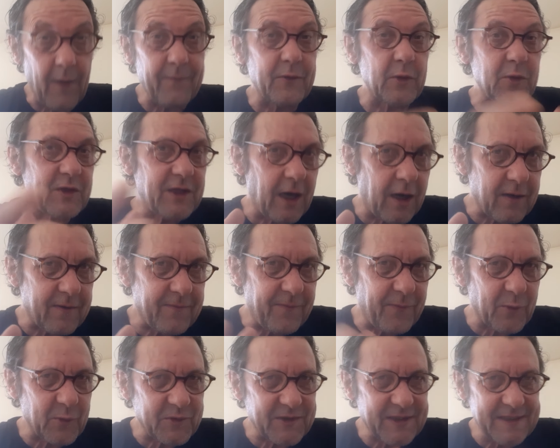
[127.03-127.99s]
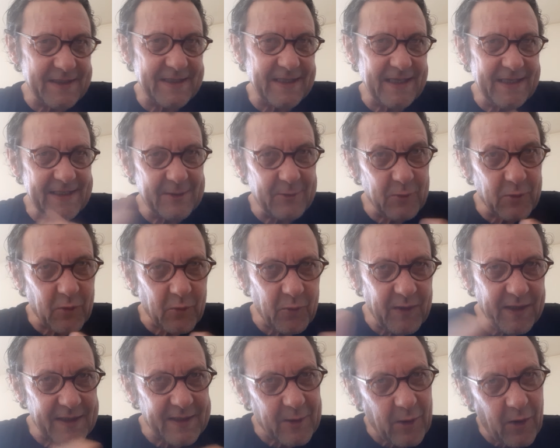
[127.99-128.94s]
the dark forces is to
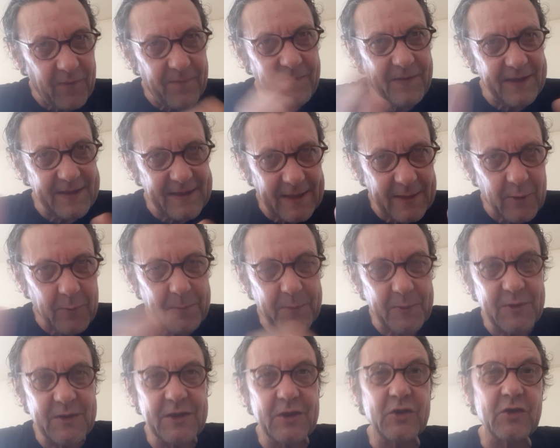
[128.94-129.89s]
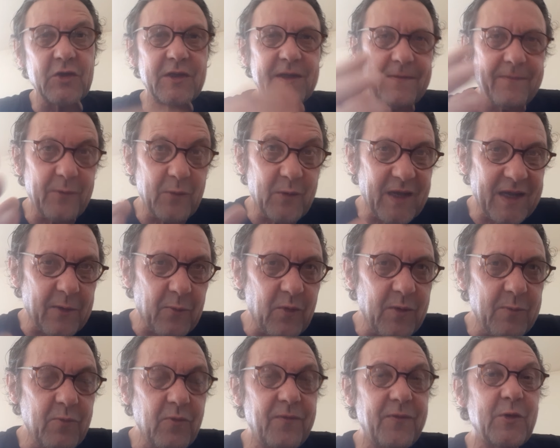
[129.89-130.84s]
create conflict and opposition. If you can
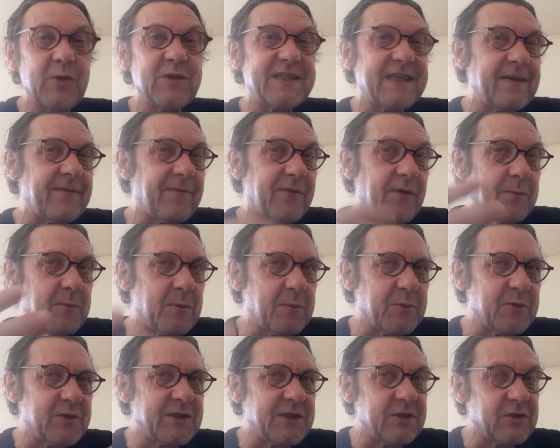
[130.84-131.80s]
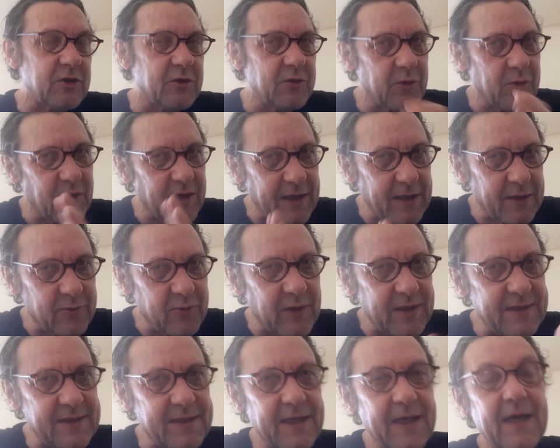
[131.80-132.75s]
remove yourself from opposition, you can
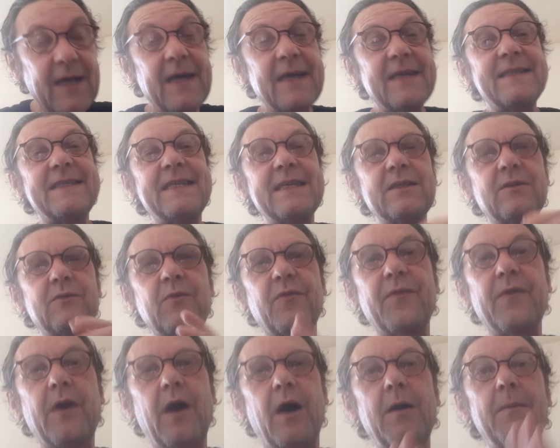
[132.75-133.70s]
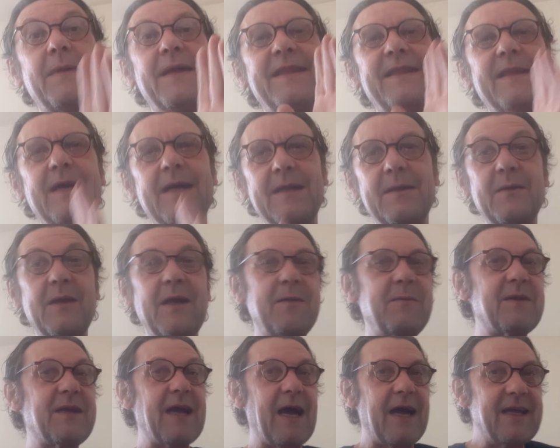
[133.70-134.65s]
address things with calm
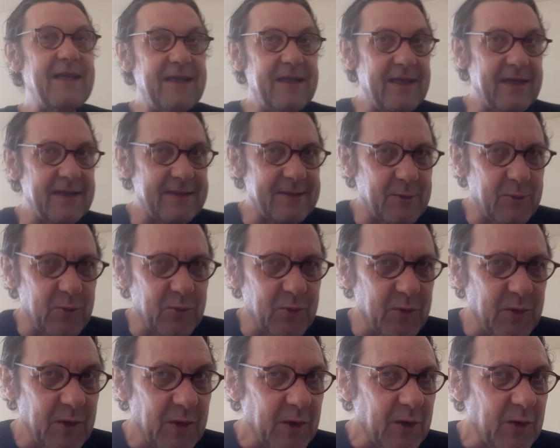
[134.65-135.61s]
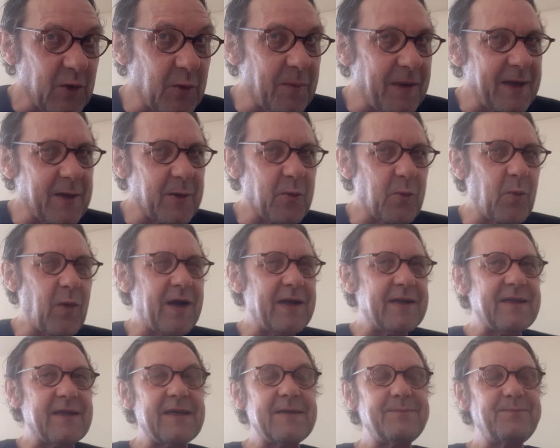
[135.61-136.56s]
and kindness, to no matter what.